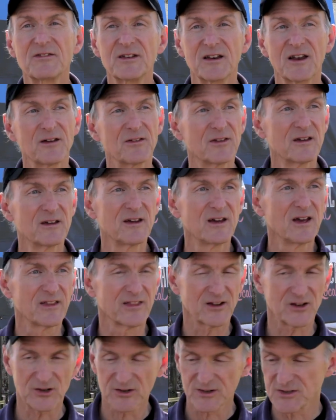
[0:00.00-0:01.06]
You know,
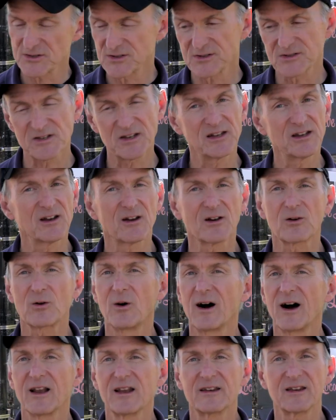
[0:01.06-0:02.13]
the goods you see here are
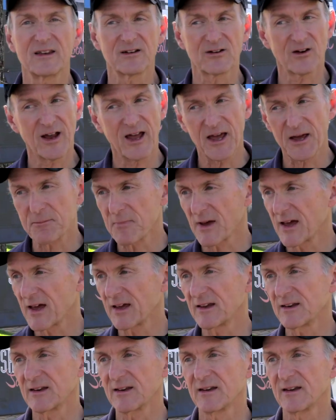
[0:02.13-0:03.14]
quality and they're handmade.